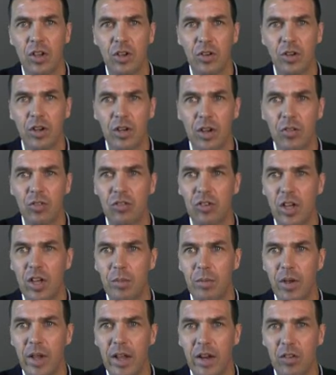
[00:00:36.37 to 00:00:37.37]
not enough
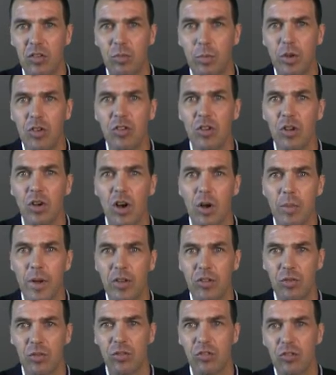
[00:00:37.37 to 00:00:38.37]
sleep, and especially high
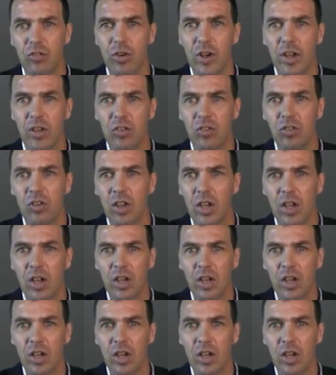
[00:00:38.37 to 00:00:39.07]
amounts of stress